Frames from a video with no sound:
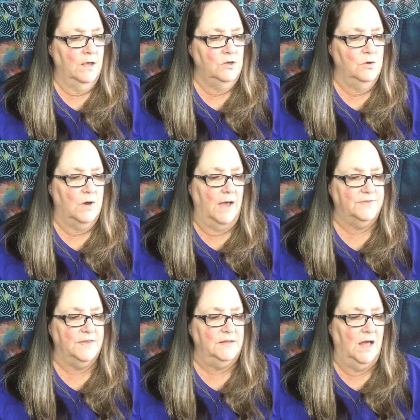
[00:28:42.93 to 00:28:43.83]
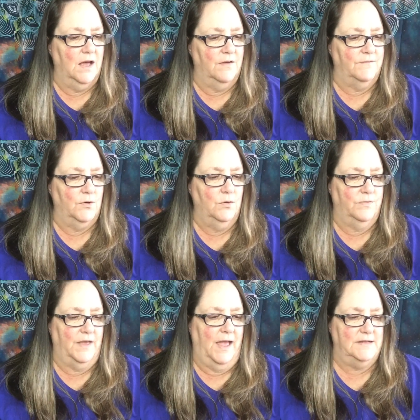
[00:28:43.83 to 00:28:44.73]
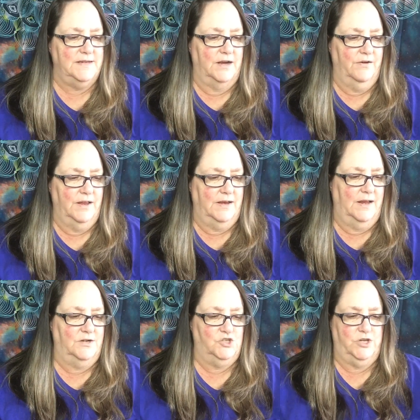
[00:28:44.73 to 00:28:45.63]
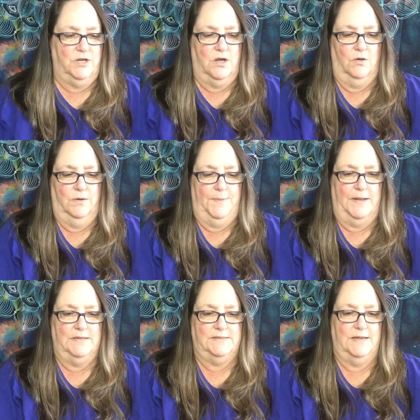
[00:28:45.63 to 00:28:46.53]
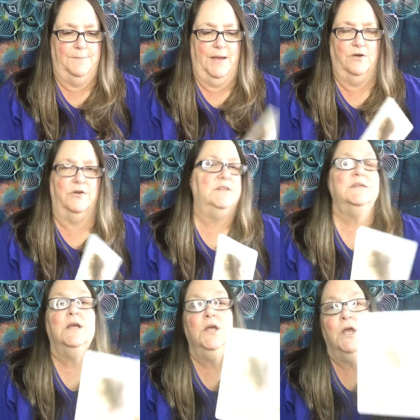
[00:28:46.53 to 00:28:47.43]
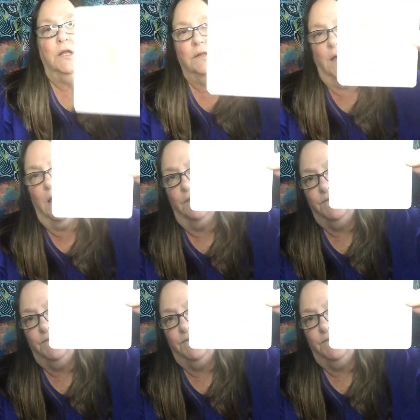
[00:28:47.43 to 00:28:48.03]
You got the love. Ooh, the Hadarian energy, codependency and boundaries. Love